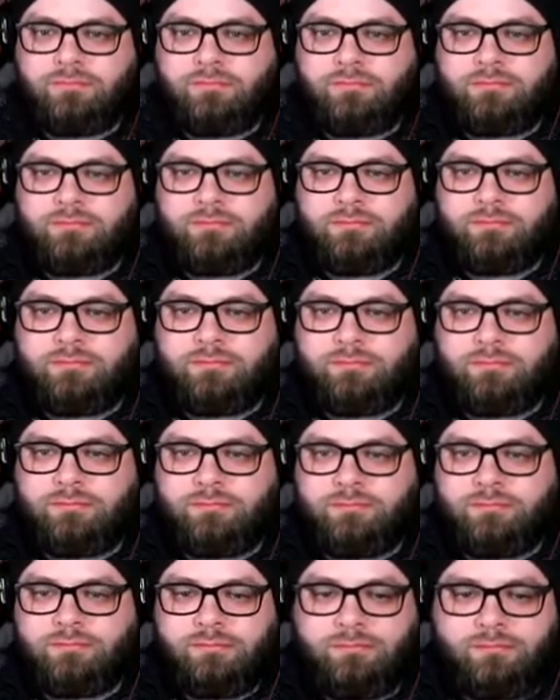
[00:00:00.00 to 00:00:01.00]

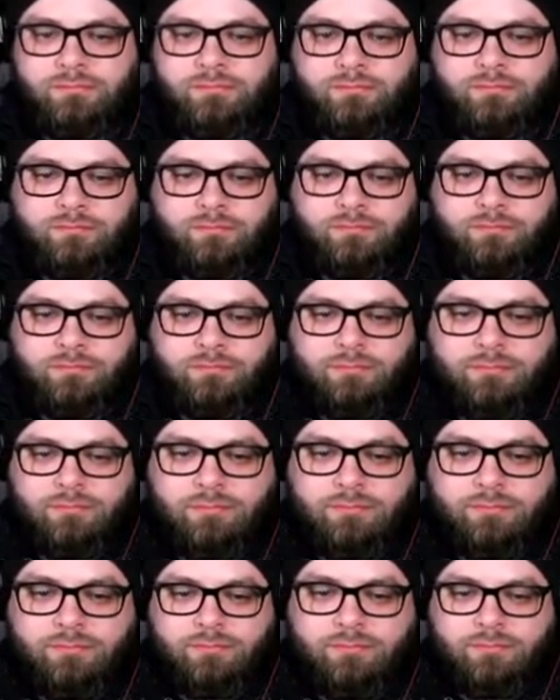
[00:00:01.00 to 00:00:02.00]

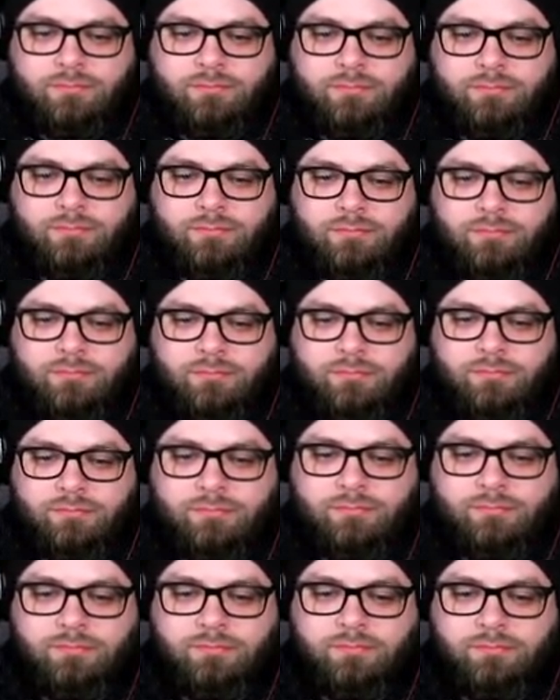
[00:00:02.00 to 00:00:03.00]

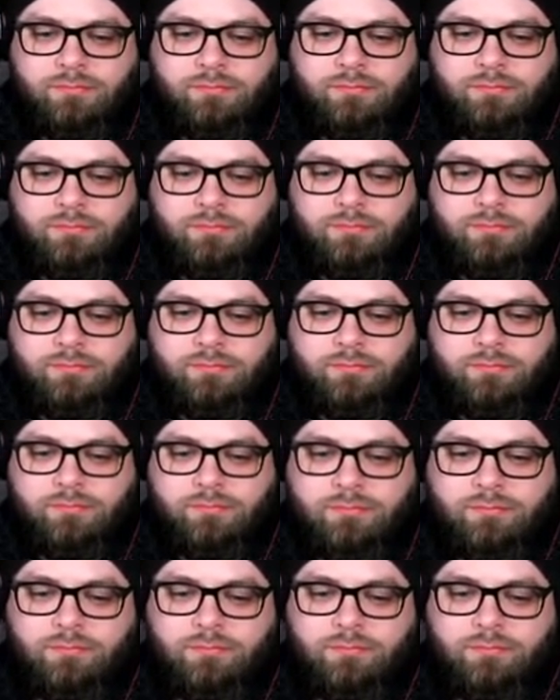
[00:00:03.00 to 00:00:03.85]
[no speech]